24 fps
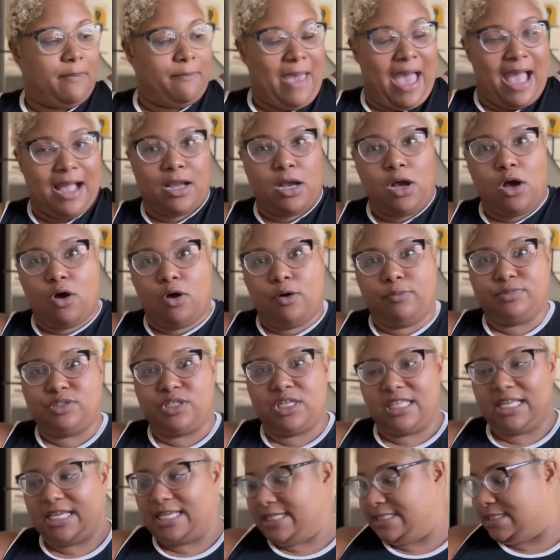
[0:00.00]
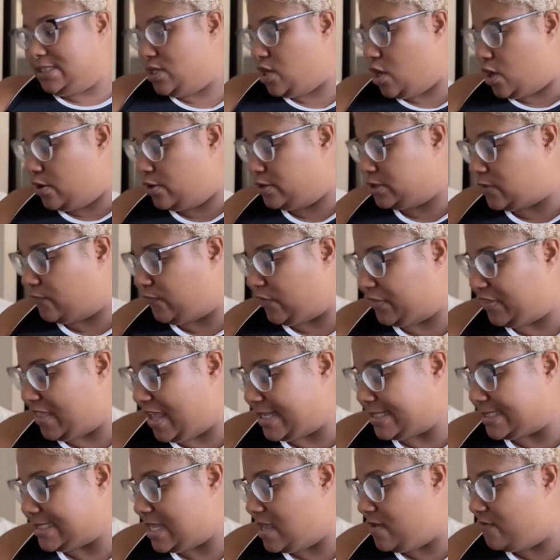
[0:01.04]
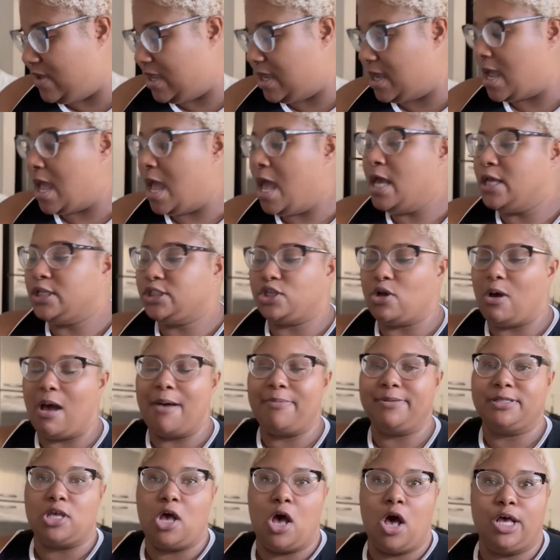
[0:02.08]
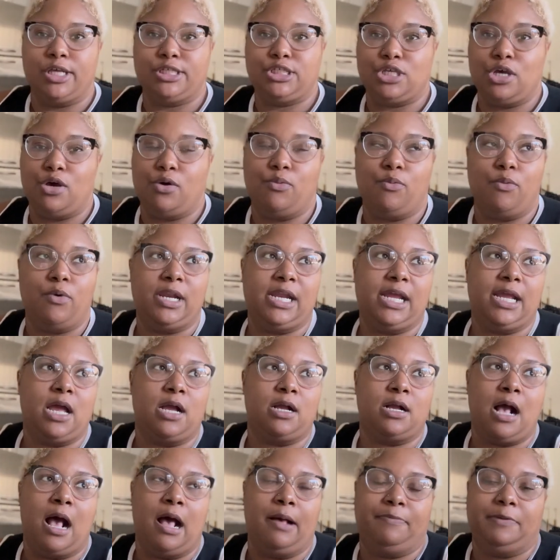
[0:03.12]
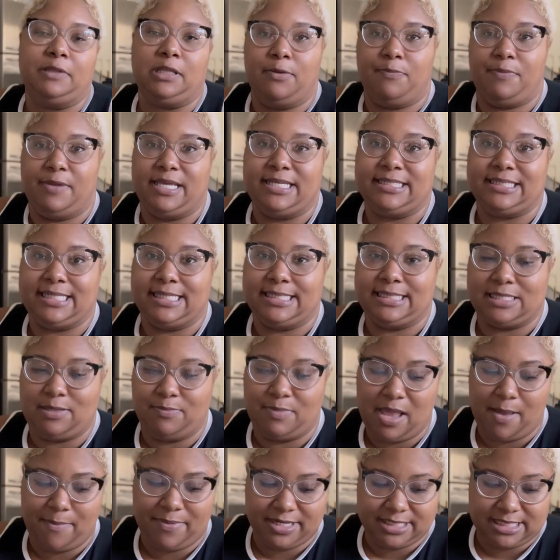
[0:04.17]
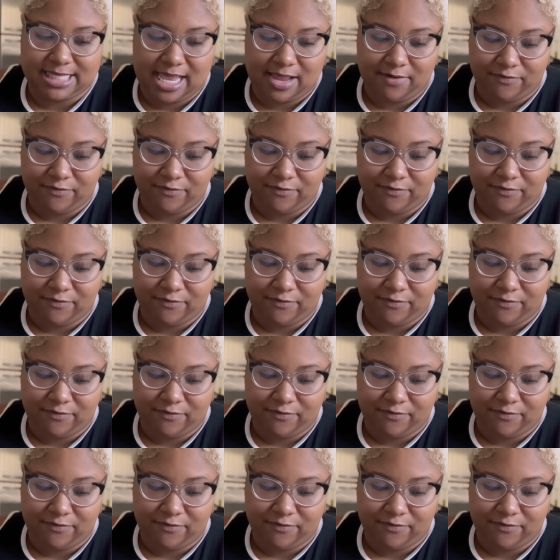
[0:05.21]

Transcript: back home to the East Coast for Thanksgiving, so I was also wanting a couple of pieces to be able to take